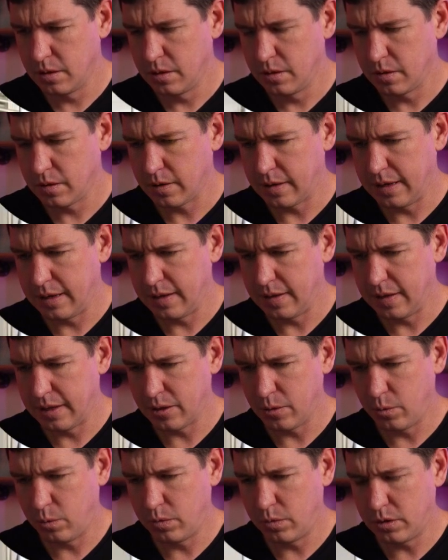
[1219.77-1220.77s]
Okay, I like
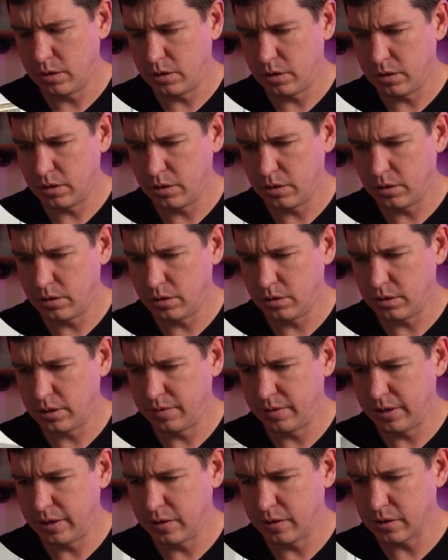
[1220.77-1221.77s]
the walls.
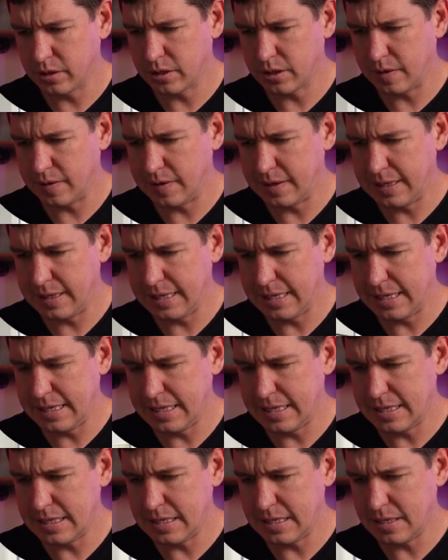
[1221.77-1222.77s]
Everything looks
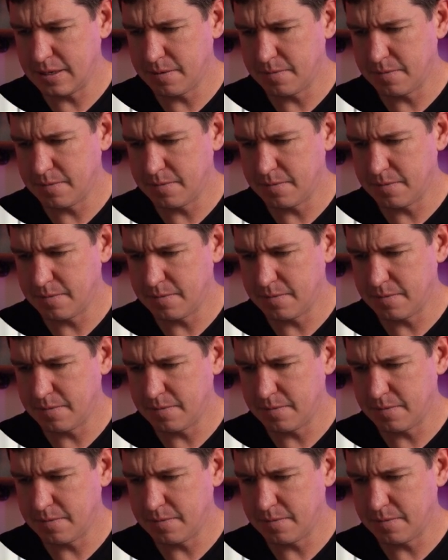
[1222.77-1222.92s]
clean.